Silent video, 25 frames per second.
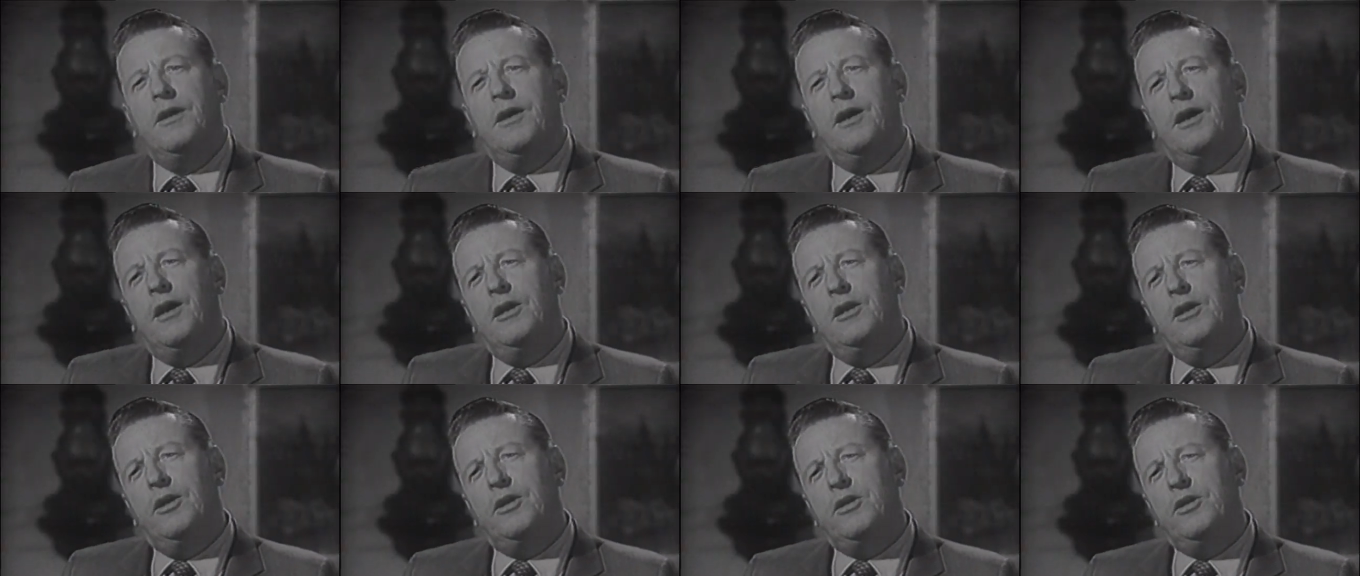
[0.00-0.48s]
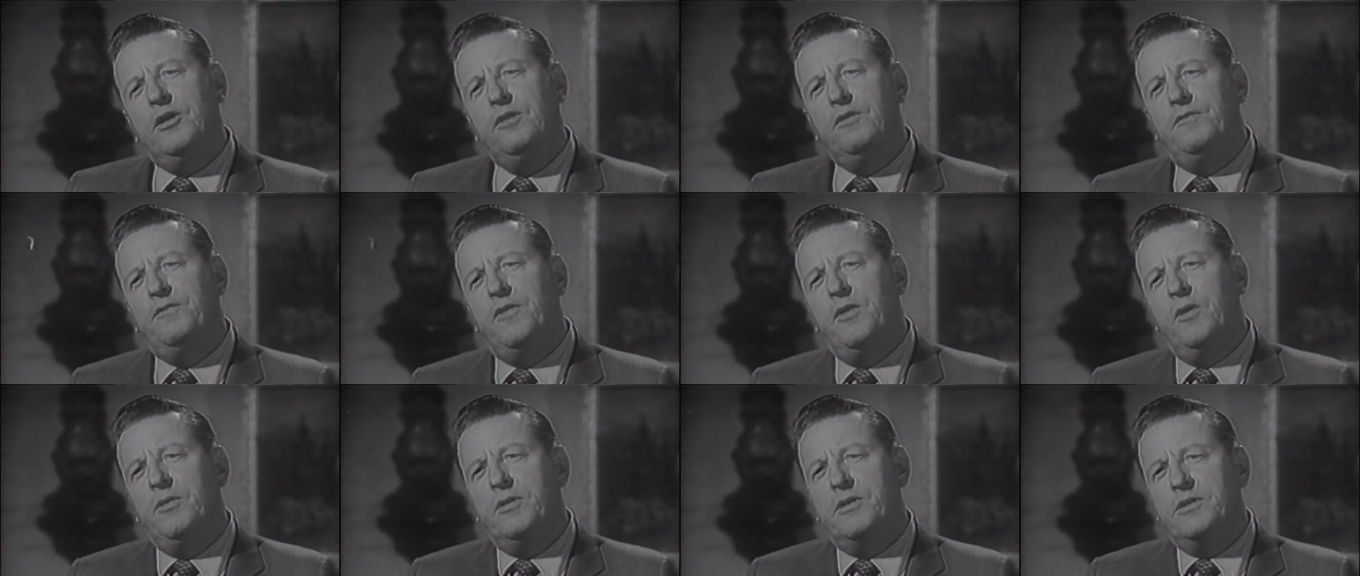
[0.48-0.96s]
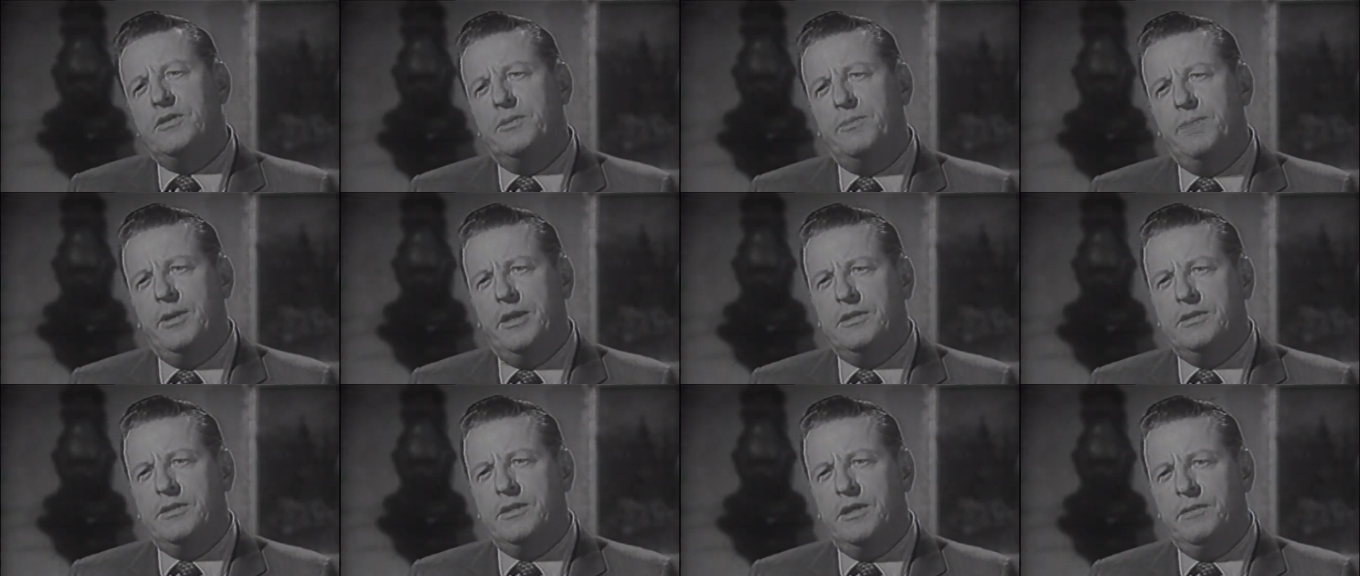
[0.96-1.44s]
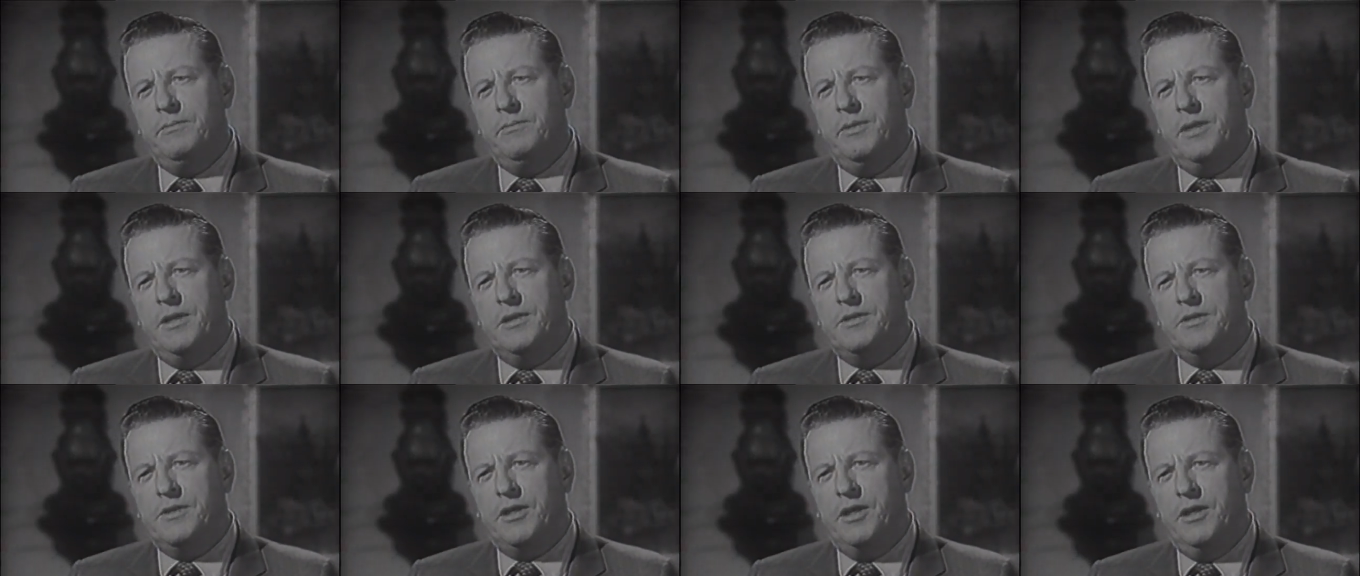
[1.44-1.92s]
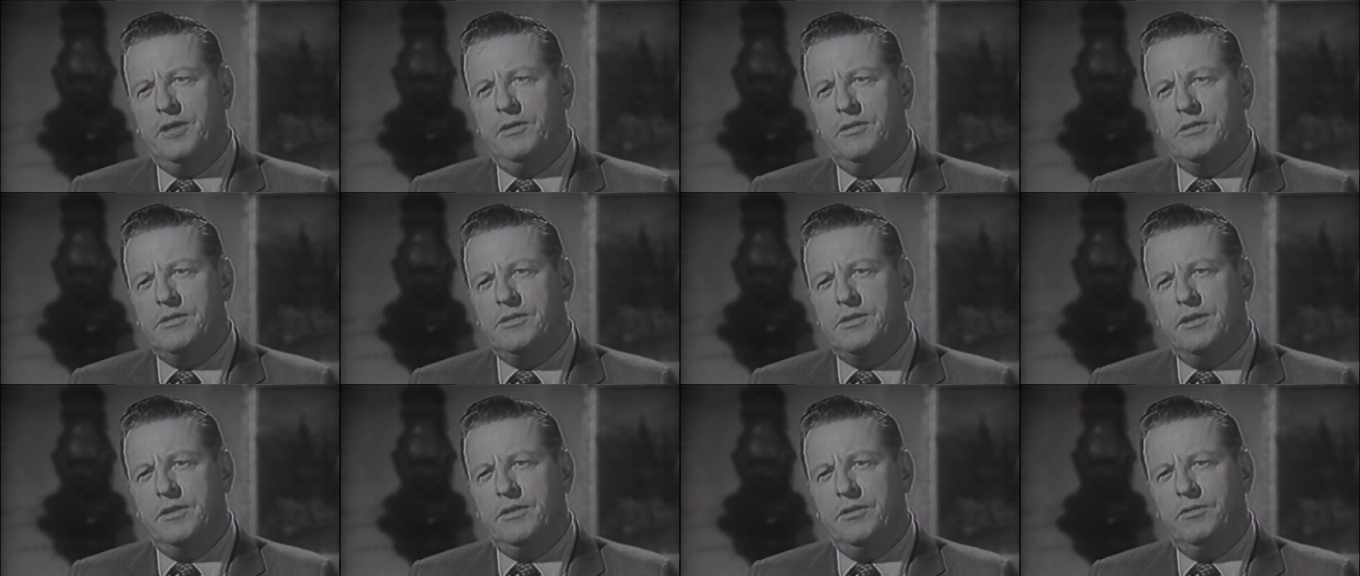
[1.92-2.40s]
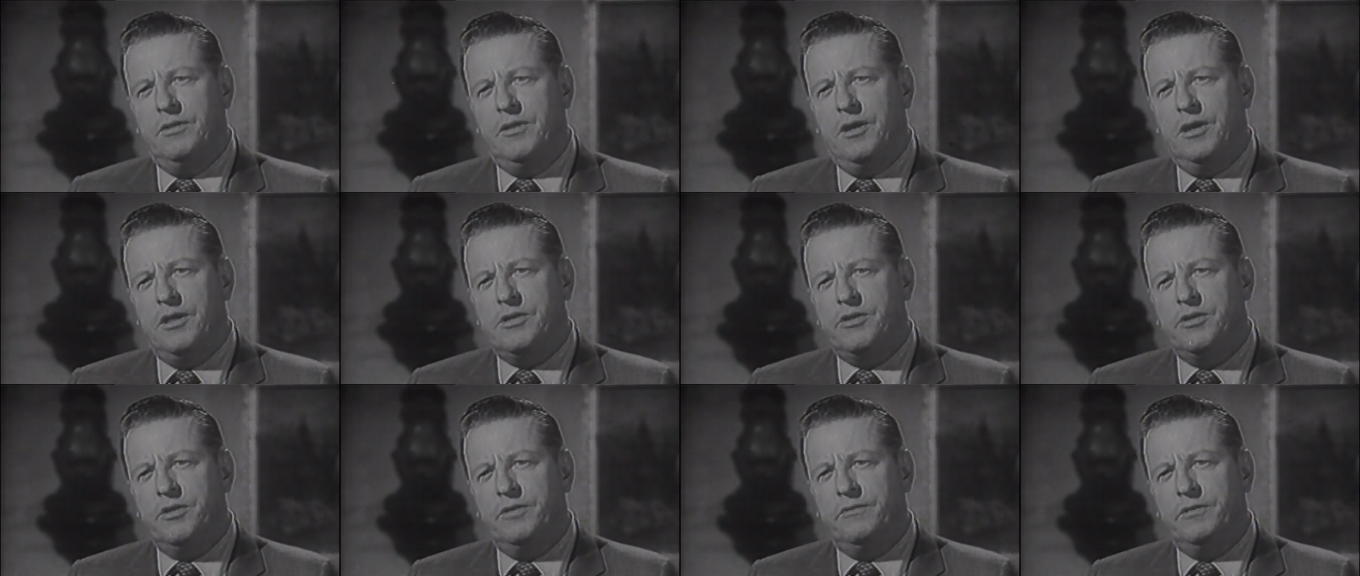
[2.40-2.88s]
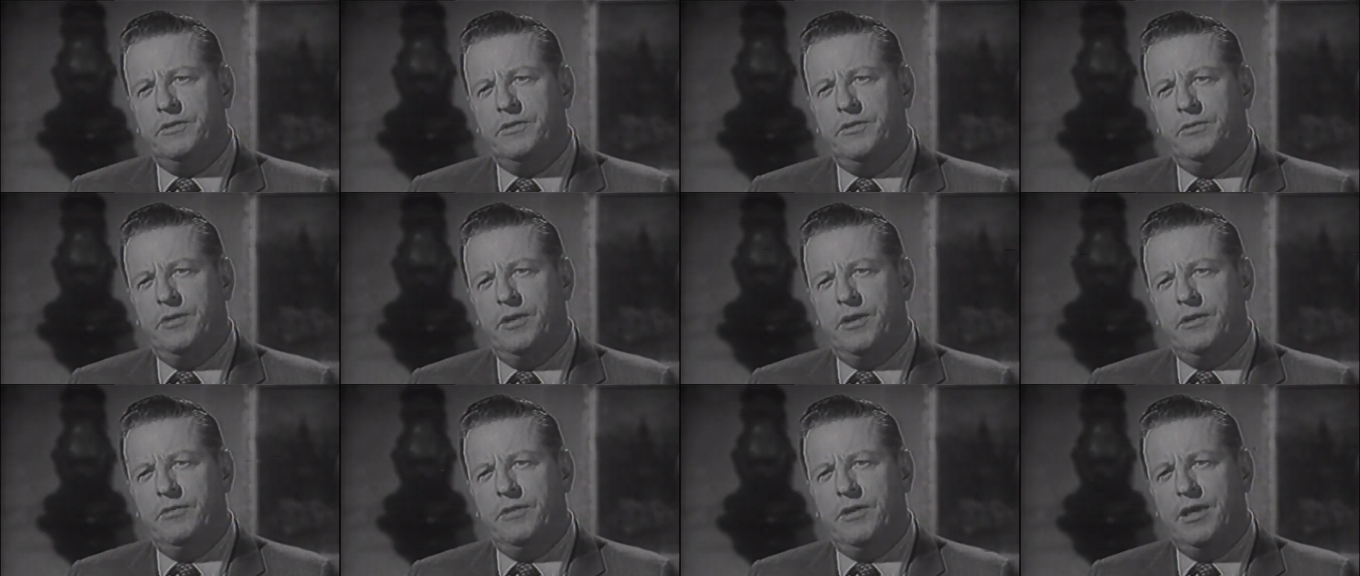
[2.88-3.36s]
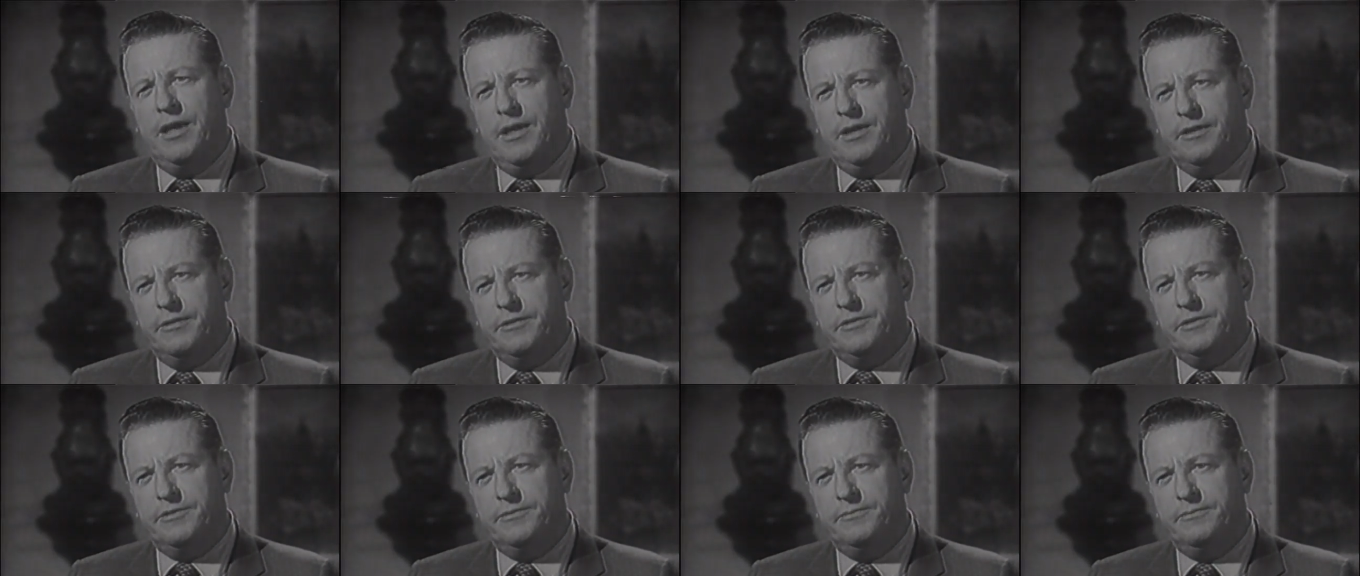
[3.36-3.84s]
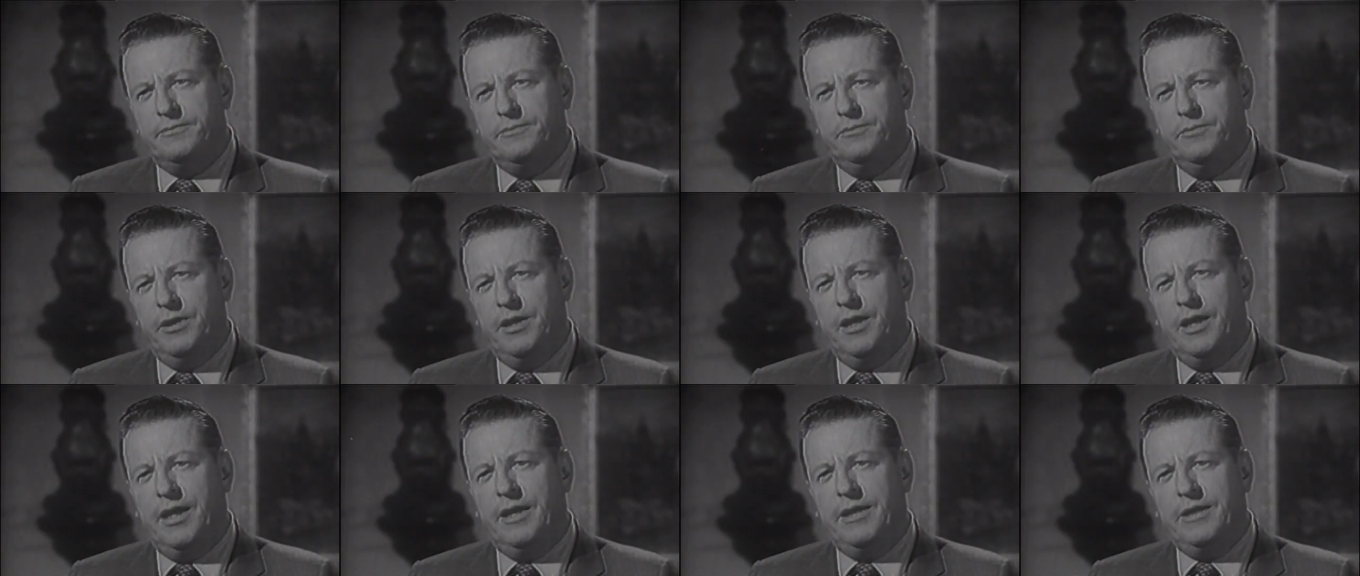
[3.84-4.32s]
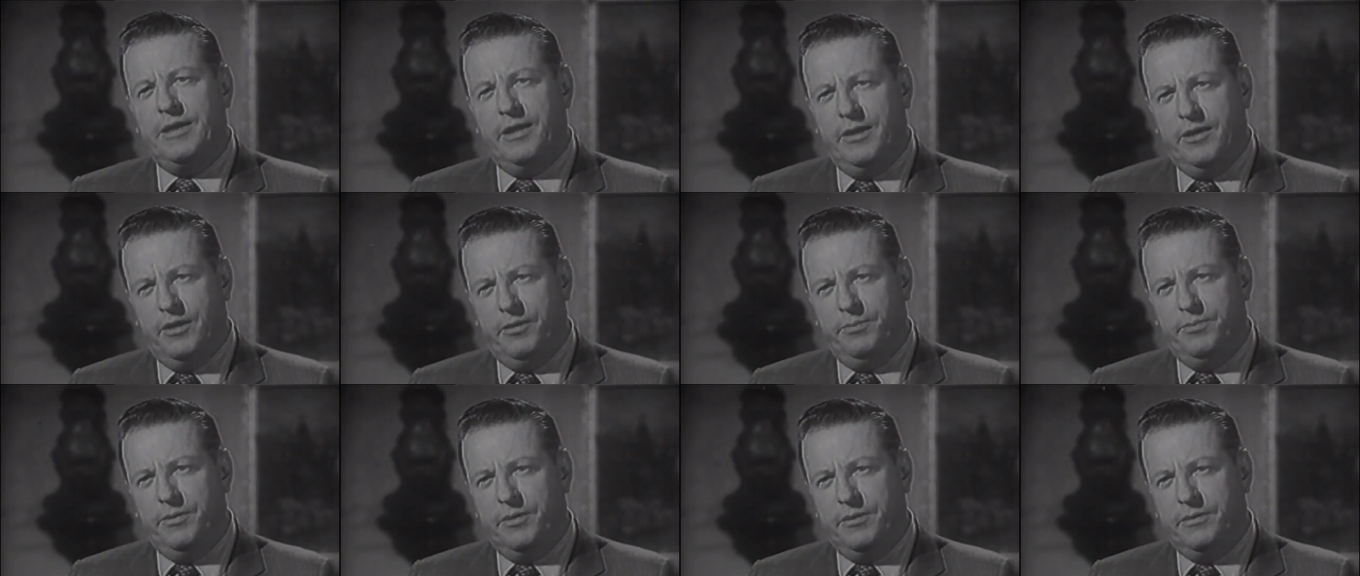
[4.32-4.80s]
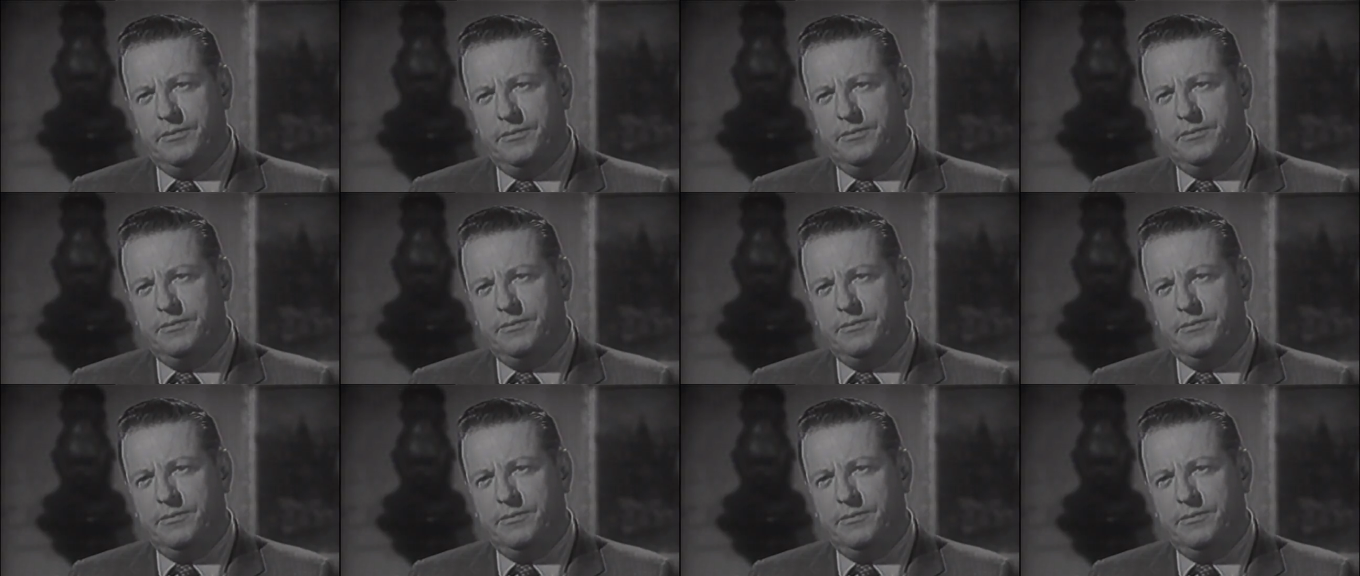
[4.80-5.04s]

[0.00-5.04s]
Now, look, you phoned us about 10 minutes ago and said you lost over $200. We'd like to help you.